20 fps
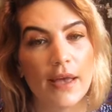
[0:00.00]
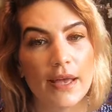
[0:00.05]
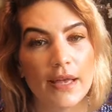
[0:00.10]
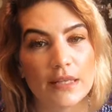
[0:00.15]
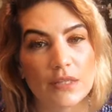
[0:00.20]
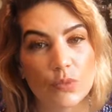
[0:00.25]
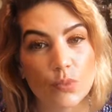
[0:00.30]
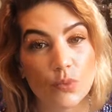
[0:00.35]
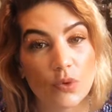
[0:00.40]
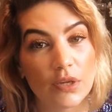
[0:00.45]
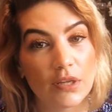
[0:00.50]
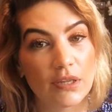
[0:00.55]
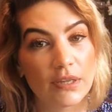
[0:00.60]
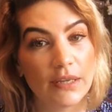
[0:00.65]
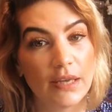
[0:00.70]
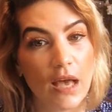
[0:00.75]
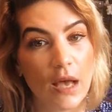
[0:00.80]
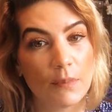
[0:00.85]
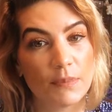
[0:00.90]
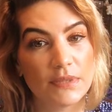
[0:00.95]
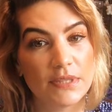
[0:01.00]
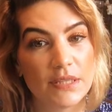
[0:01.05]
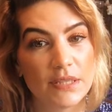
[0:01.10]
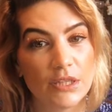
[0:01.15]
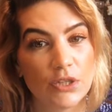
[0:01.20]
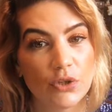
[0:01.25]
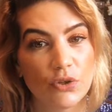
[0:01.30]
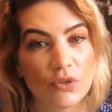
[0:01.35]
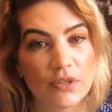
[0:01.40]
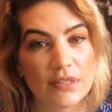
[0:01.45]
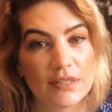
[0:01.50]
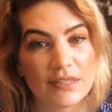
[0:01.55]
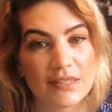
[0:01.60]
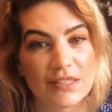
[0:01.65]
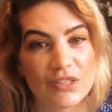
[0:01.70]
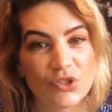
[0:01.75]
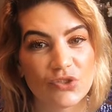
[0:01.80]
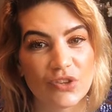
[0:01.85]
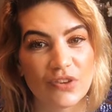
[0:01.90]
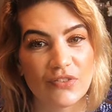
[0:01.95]
it's really up to you. This
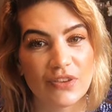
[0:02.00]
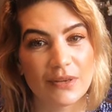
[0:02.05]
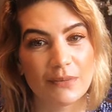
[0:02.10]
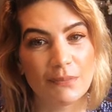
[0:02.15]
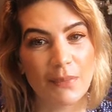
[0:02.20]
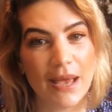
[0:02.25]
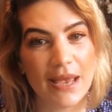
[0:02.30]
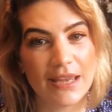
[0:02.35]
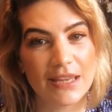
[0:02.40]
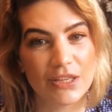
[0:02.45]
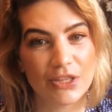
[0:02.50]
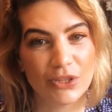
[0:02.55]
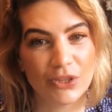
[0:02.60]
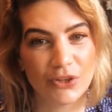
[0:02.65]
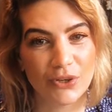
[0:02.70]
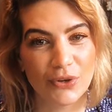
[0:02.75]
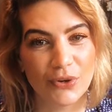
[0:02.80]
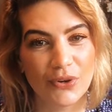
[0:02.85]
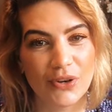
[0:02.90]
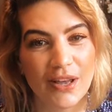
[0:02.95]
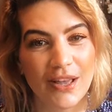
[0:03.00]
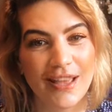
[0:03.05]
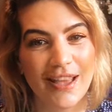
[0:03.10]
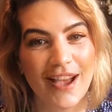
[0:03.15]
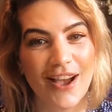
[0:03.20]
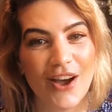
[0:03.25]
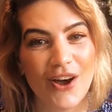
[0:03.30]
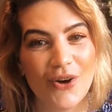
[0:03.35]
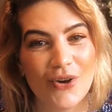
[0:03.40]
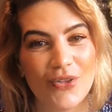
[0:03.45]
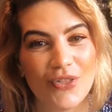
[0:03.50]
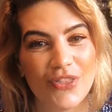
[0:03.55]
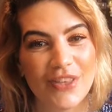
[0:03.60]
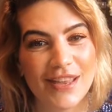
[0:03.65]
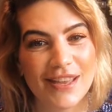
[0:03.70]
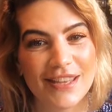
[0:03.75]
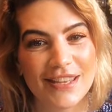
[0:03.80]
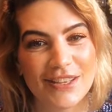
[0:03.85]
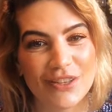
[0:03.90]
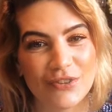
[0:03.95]
is driven by you. Oh,
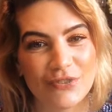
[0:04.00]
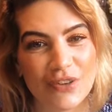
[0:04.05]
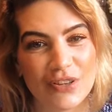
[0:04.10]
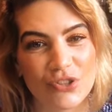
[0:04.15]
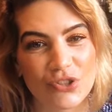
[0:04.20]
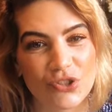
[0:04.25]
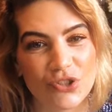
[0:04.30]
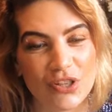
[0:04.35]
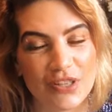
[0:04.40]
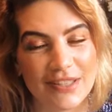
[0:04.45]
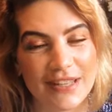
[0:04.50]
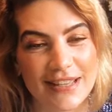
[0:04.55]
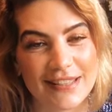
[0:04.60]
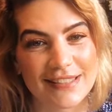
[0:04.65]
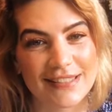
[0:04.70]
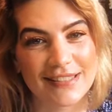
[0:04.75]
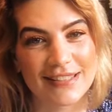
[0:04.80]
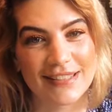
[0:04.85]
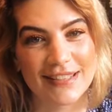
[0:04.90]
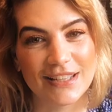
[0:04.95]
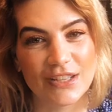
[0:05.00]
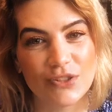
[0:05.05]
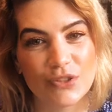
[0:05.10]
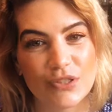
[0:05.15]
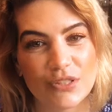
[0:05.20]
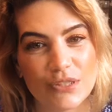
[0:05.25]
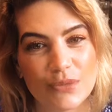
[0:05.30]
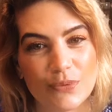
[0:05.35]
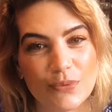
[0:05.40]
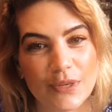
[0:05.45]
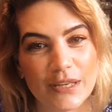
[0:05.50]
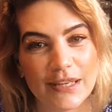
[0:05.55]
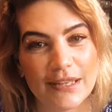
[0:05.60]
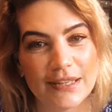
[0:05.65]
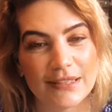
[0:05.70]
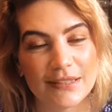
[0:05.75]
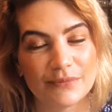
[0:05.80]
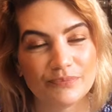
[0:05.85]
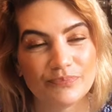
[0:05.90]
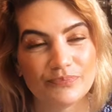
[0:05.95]
thank you, Ventura Destiny. You're
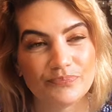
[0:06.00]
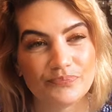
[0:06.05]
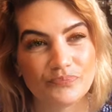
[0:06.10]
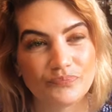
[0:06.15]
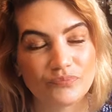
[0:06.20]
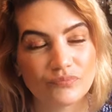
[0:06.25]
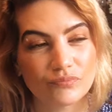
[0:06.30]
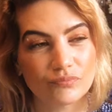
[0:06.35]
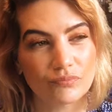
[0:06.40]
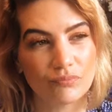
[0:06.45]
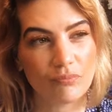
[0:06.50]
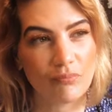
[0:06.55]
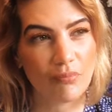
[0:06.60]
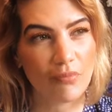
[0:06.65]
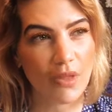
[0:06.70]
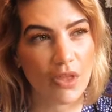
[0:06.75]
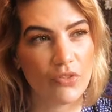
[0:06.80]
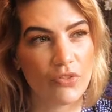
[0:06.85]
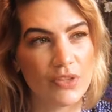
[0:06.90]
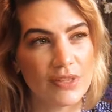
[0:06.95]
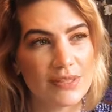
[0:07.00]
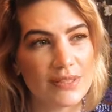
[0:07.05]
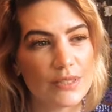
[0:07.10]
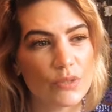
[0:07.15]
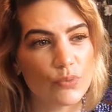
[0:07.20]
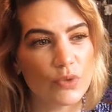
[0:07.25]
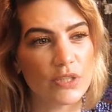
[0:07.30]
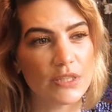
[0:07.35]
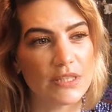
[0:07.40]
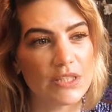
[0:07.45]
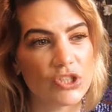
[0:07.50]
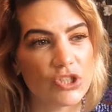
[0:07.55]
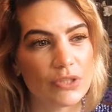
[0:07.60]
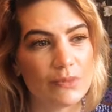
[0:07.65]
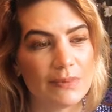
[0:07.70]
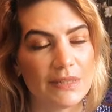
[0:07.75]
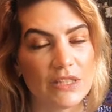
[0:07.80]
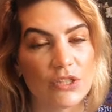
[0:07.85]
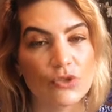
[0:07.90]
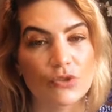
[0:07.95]
sweet. This is really
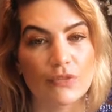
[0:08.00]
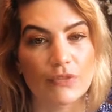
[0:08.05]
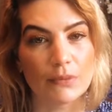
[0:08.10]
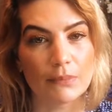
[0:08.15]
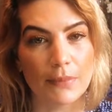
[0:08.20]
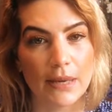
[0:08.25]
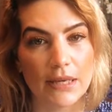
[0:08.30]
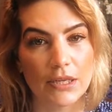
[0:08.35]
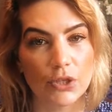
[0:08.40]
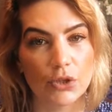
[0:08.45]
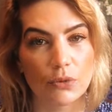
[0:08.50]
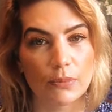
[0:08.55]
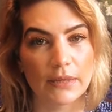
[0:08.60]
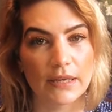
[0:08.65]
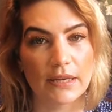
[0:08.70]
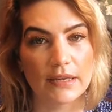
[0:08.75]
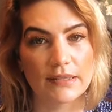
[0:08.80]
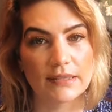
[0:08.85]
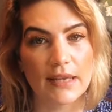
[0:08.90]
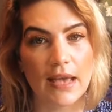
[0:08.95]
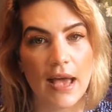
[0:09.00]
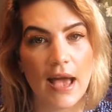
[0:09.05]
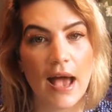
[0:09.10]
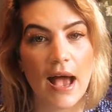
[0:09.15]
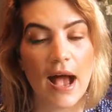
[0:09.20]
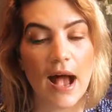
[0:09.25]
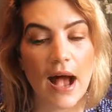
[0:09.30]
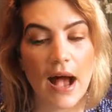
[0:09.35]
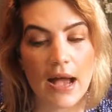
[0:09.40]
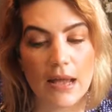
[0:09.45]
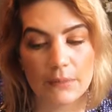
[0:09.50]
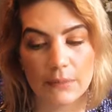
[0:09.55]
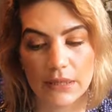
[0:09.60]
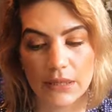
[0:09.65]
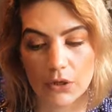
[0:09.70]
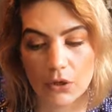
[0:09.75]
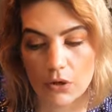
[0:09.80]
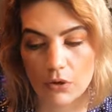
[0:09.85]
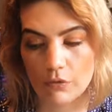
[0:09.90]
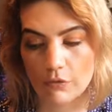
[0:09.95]
should be driven by you because I'm
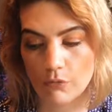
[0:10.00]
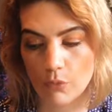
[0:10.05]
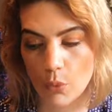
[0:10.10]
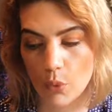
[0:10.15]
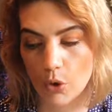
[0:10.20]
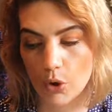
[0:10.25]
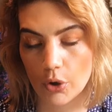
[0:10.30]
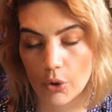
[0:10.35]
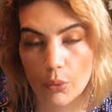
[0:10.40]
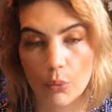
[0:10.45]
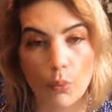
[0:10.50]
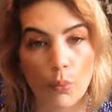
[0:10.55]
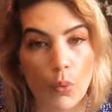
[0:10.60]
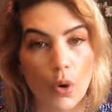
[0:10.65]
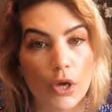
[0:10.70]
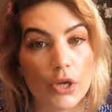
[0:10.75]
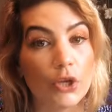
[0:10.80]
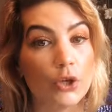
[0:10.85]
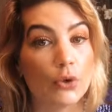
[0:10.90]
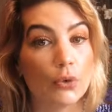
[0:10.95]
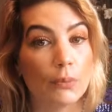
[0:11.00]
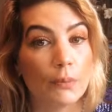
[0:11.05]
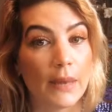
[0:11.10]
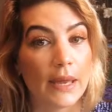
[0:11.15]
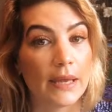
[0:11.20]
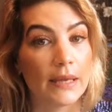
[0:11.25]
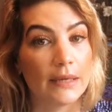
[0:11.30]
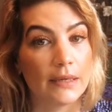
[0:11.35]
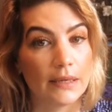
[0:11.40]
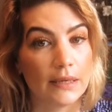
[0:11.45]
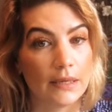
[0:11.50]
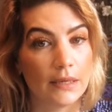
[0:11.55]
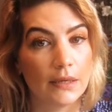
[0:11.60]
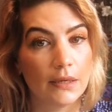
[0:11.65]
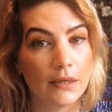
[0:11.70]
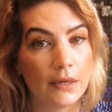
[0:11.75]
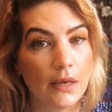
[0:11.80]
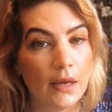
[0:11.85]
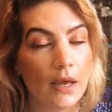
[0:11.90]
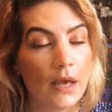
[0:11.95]
here for what you may
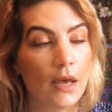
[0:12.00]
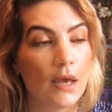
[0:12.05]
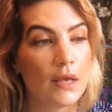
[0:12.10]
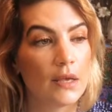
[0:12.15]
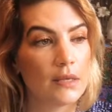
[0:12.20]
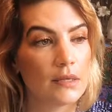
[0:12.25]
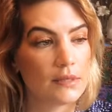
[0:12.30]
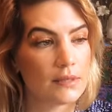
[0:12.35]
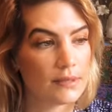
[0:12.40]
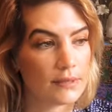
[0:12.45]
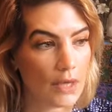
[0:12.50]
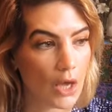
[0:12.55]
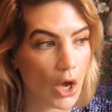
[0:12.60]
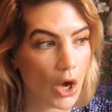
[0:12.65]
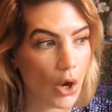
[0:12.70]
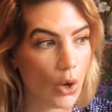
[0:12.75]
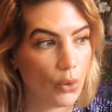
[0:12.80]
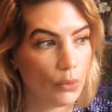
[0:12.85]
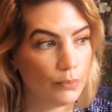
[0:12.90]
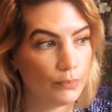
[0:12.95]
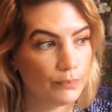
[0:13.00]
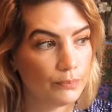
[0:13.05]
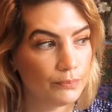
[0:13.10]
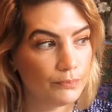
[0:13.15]
need. So